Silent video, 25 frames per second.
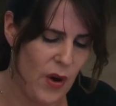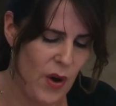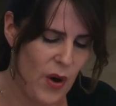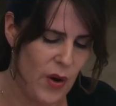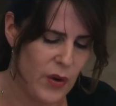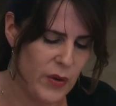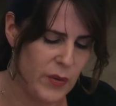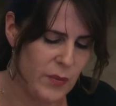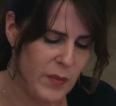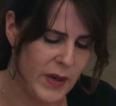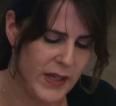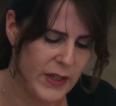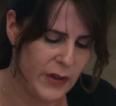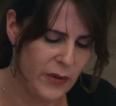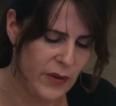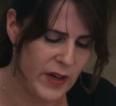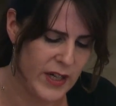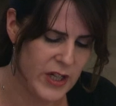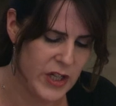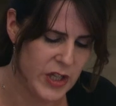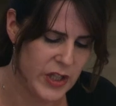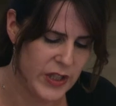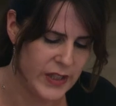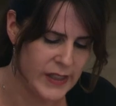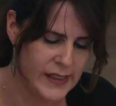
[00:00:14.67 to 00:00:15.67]
on
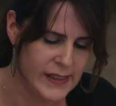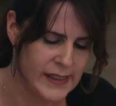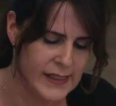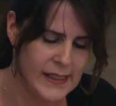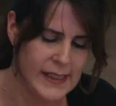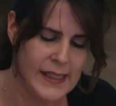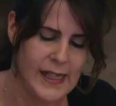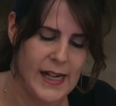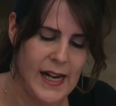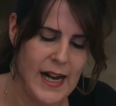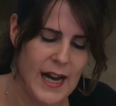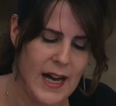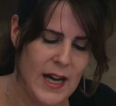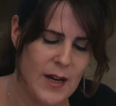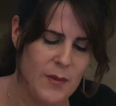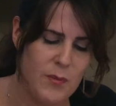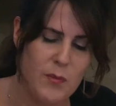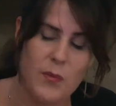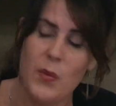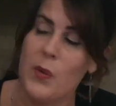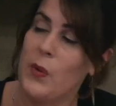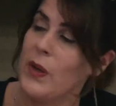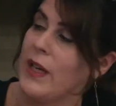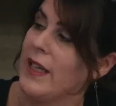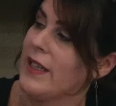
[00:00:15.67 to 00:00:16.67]
migration.
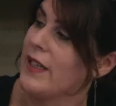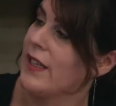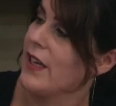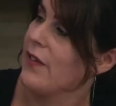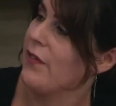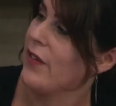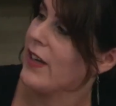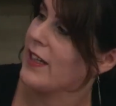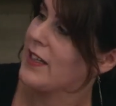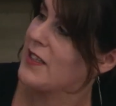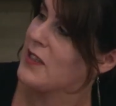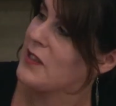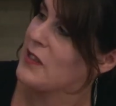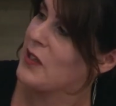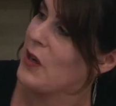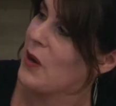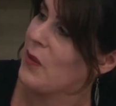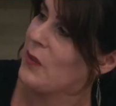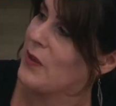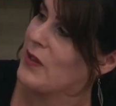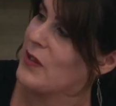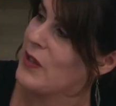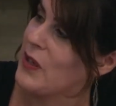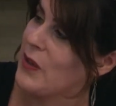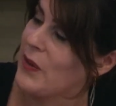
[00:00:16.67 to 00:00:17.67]
Marie, if I can
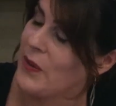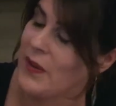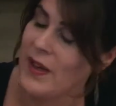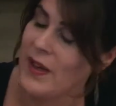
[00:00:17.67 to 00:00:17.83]
start with you.